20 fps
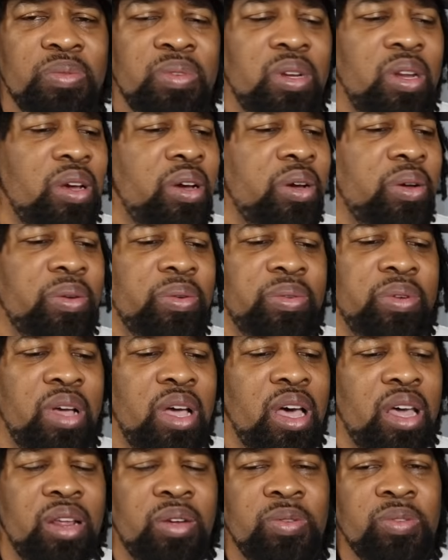No,
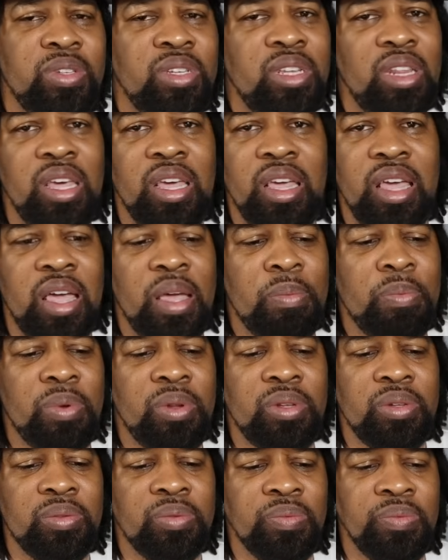I don't see that
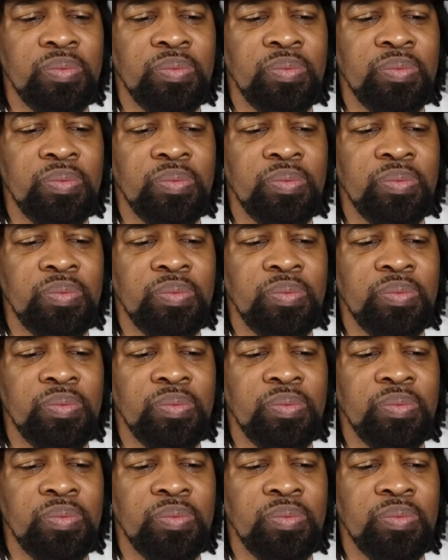happening,